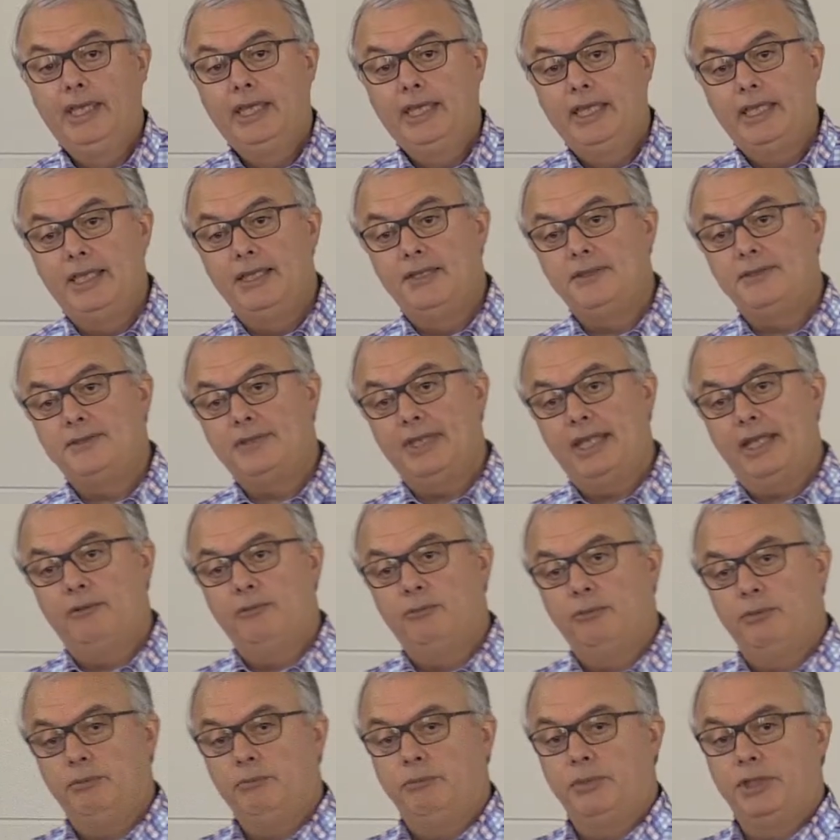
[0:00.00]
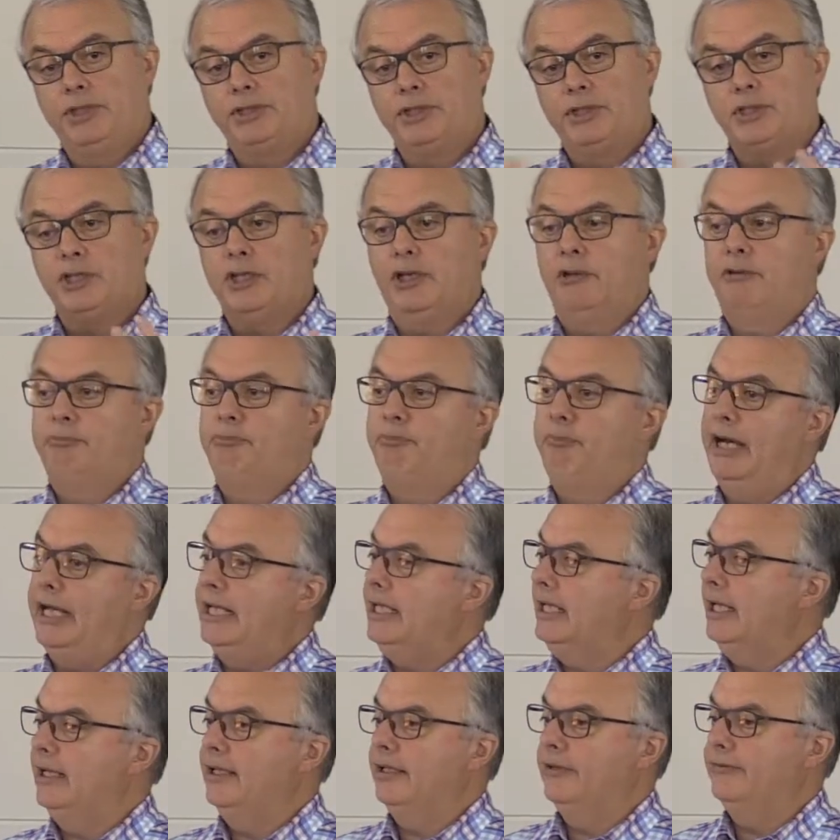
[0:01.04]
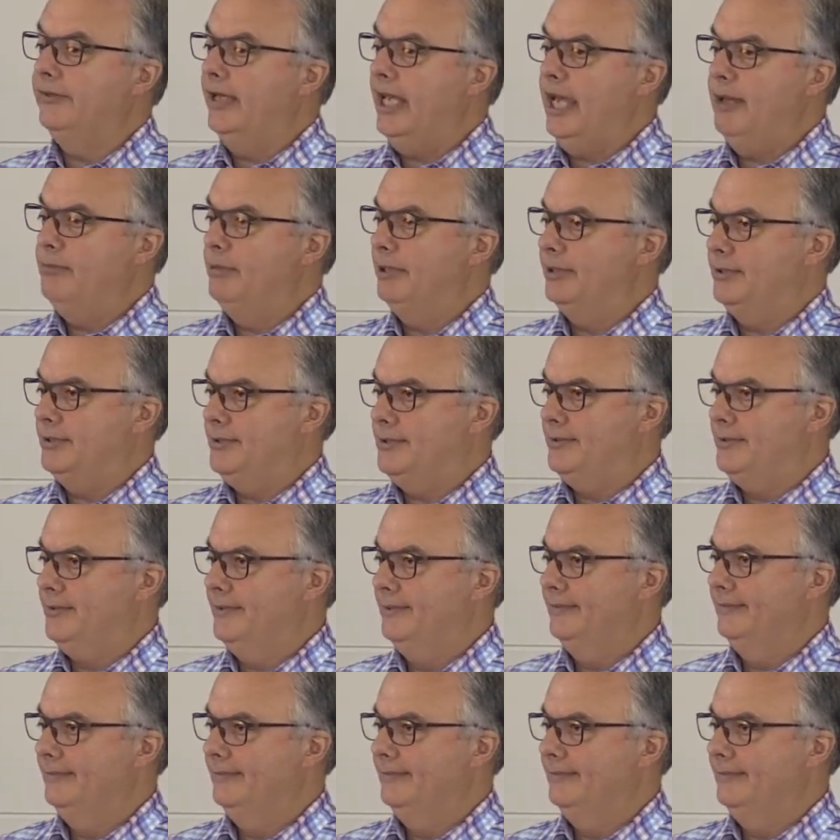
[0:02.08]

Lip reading: is that which is a bundle of habits.